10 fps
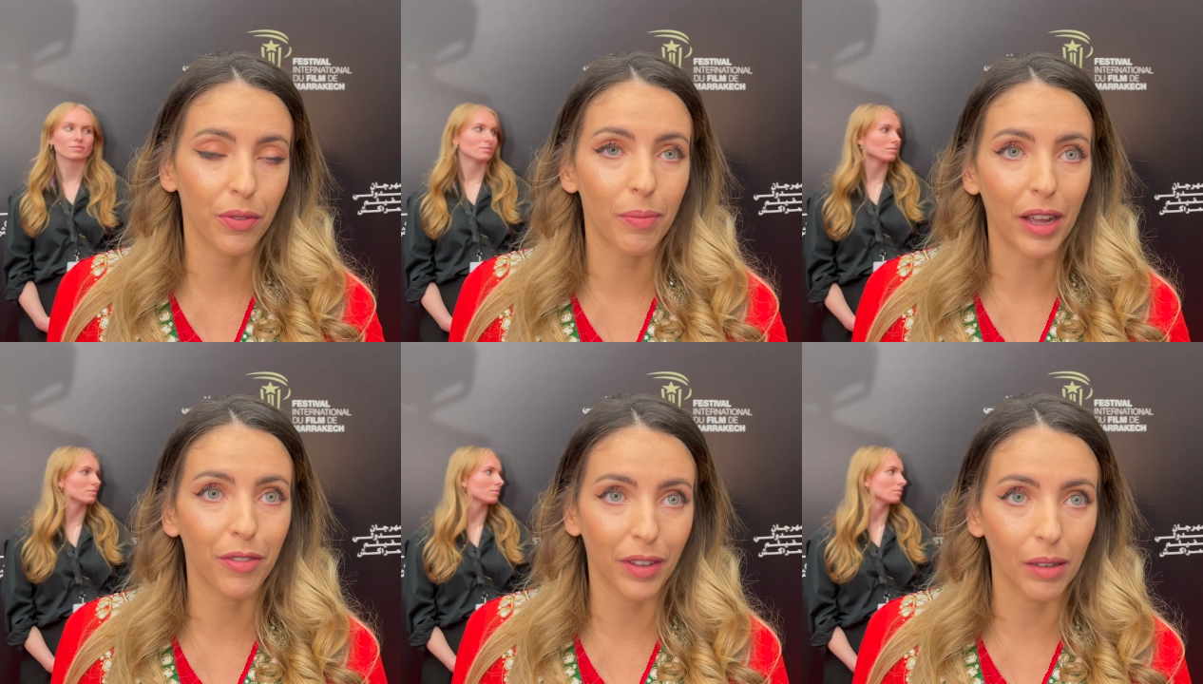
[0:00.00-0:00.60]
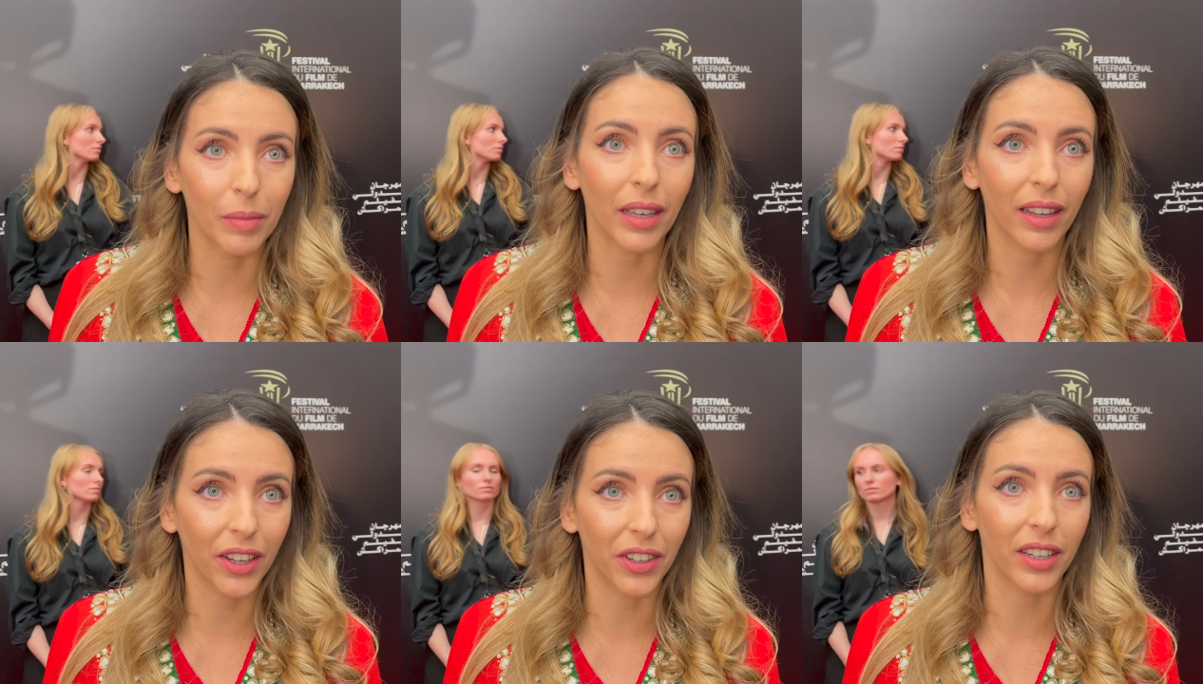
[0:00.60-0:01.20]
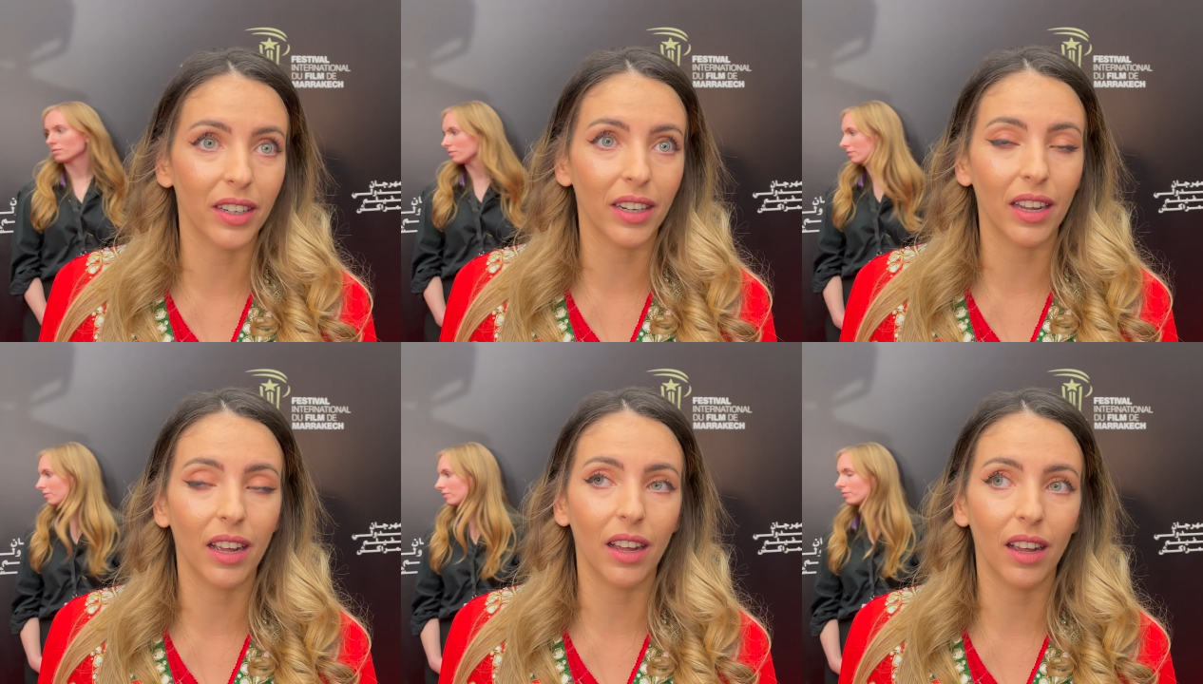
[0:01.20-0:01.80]
Speaker 1: my film here
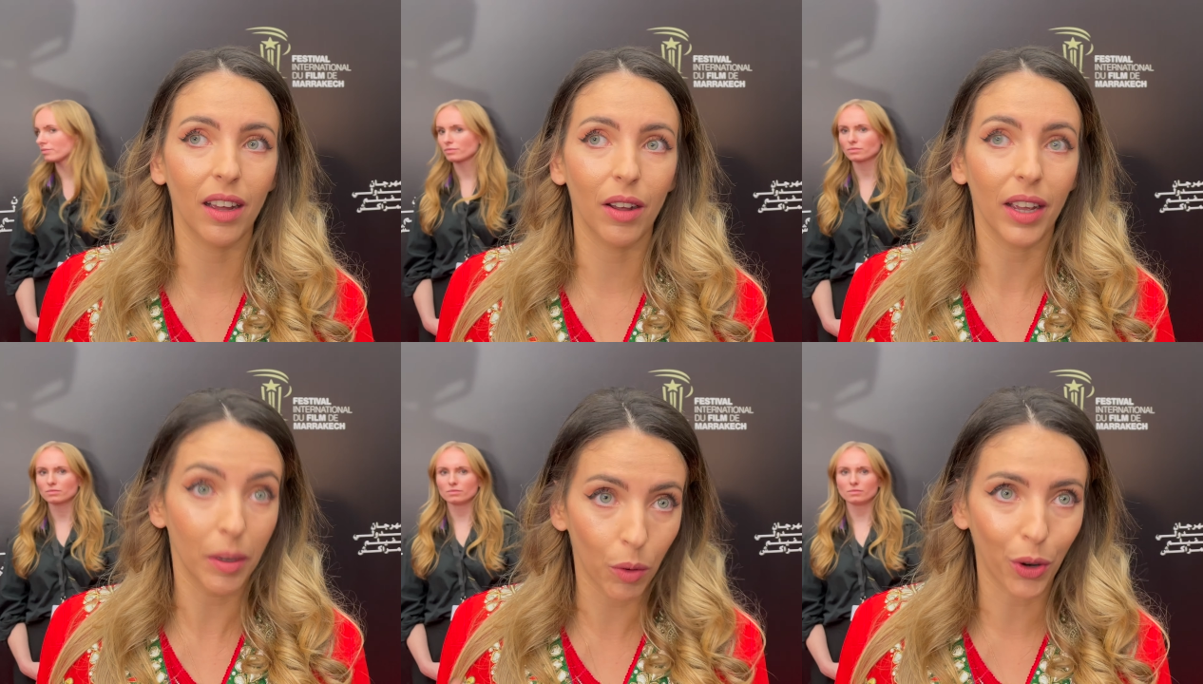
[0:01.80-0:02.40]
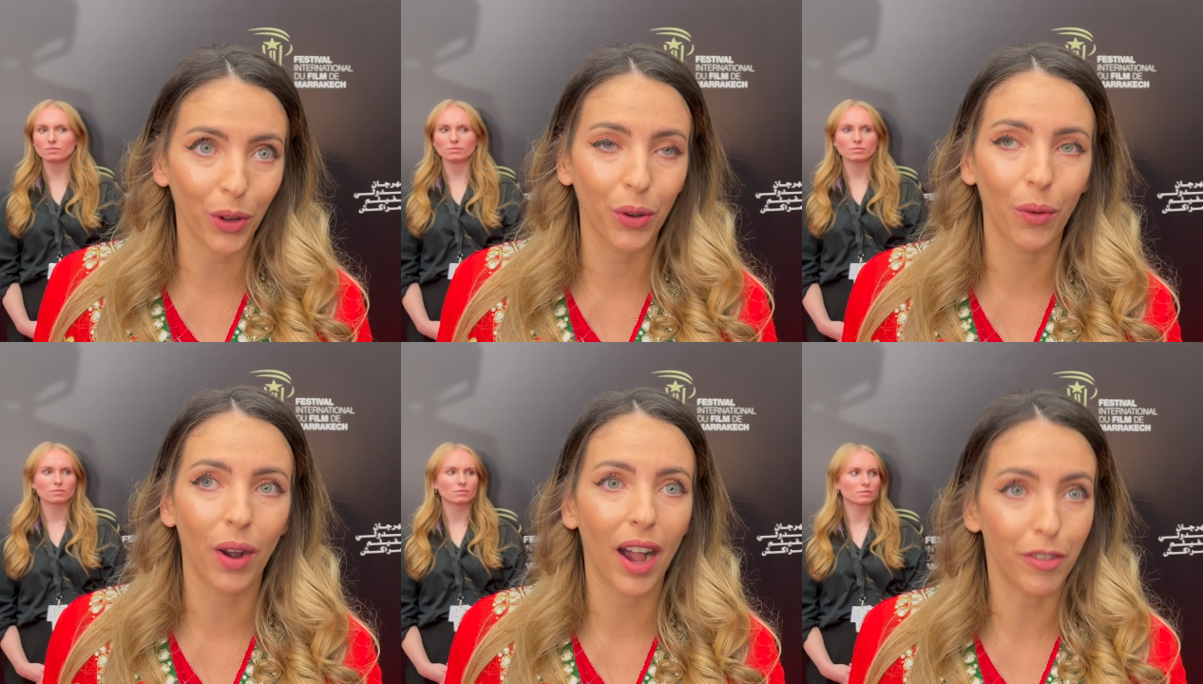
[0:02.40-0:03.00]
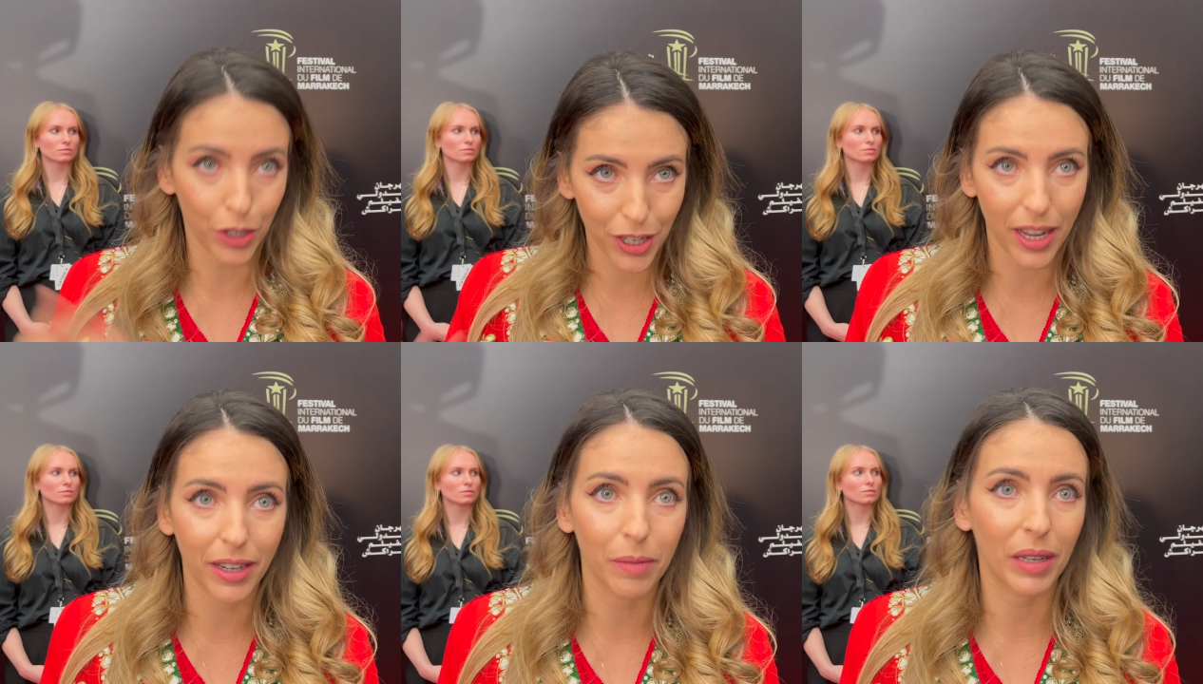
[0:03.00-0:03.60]
uh, in Morocco after
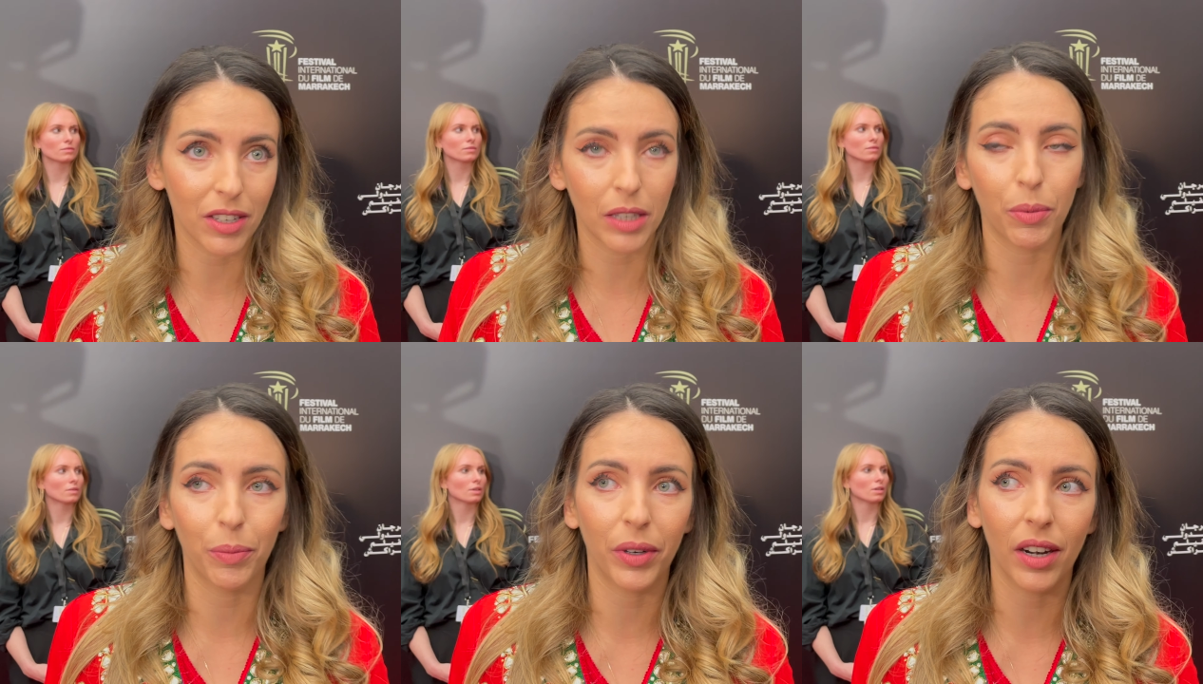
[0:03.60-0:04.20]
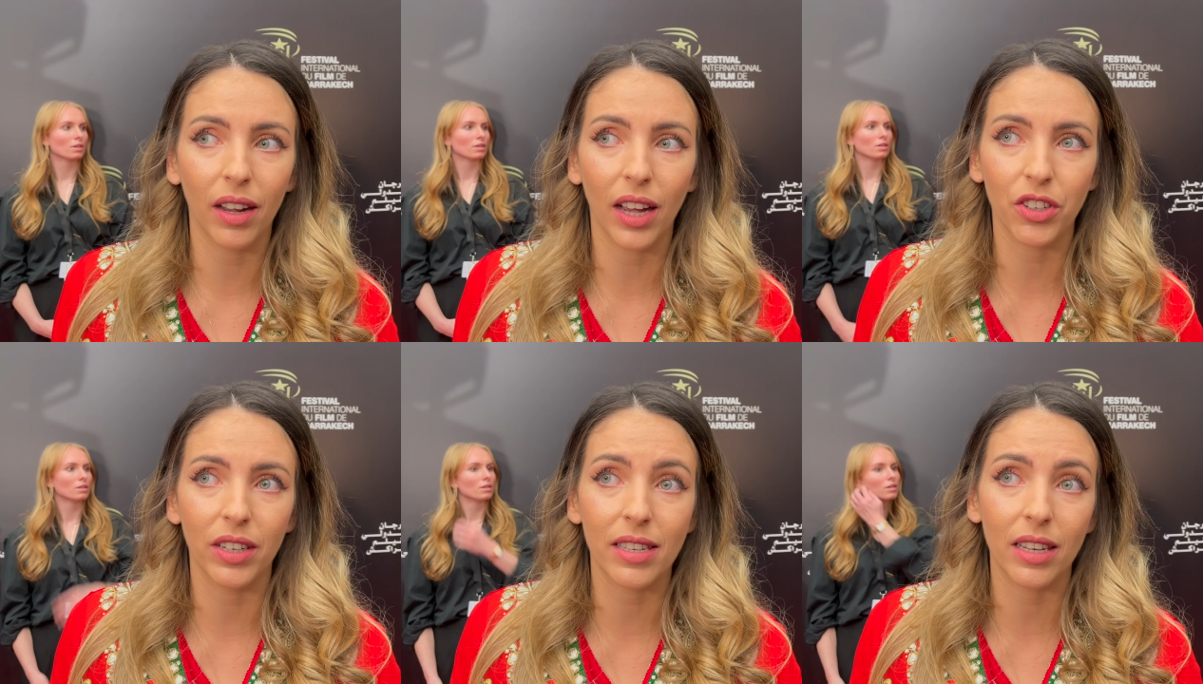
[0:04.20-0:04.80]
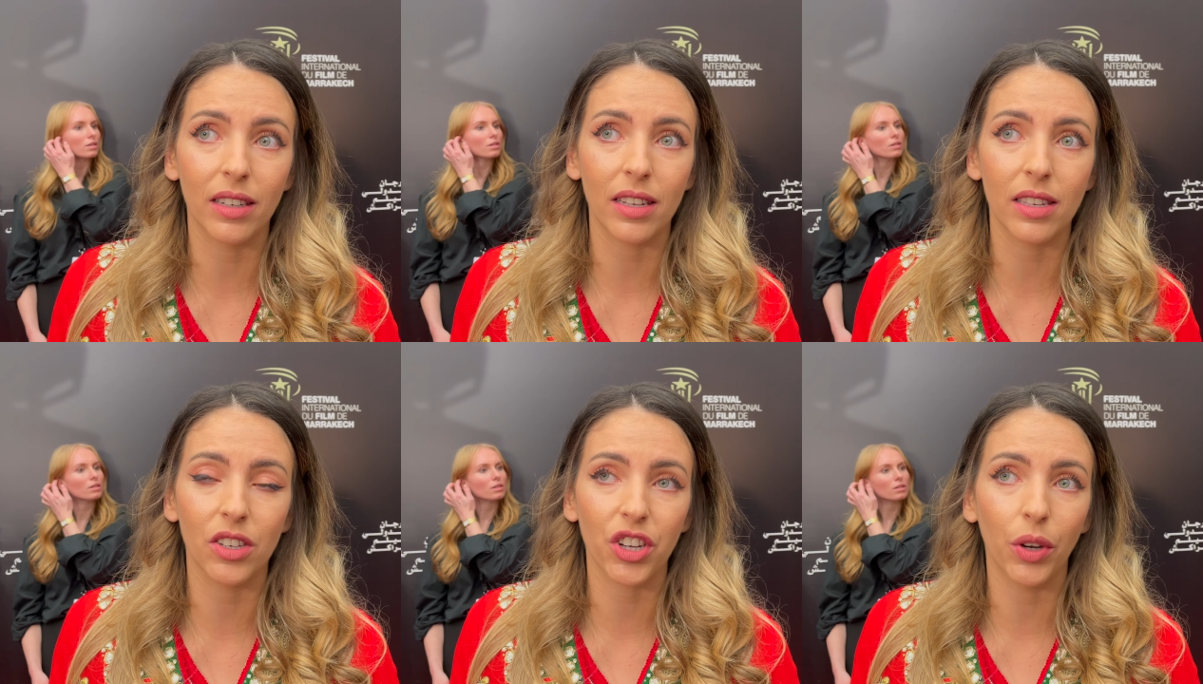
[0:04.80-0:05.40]
Sundance, because it premiered actually in
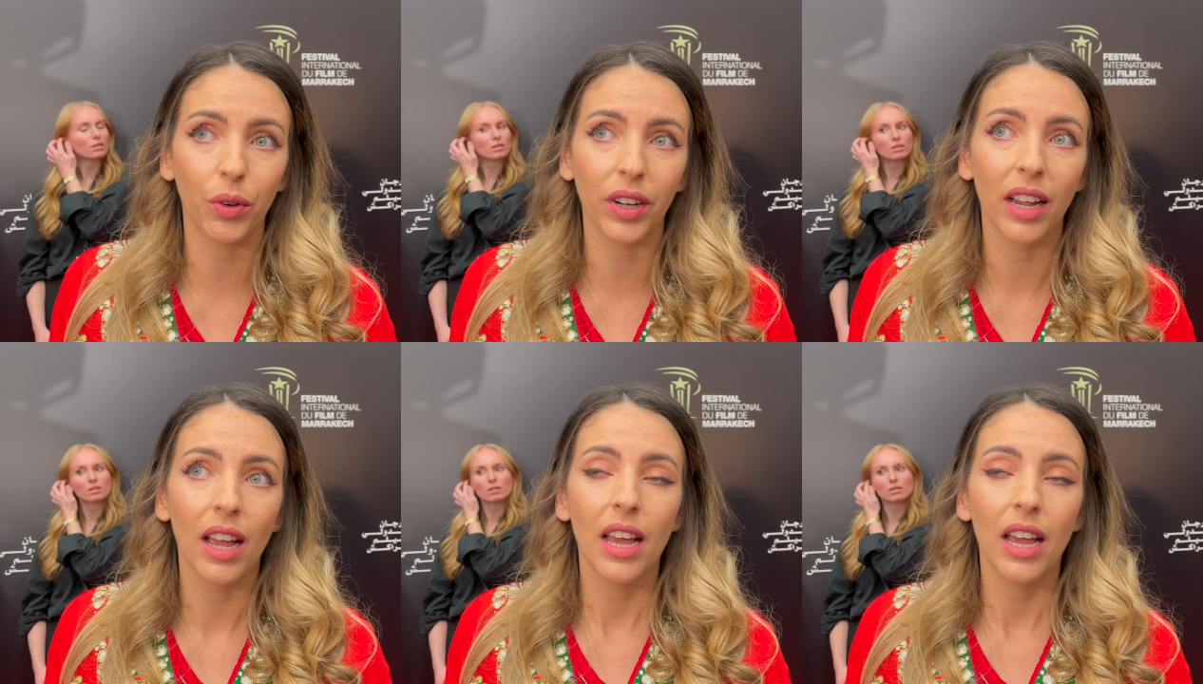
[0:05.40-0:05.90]
Sundance in January,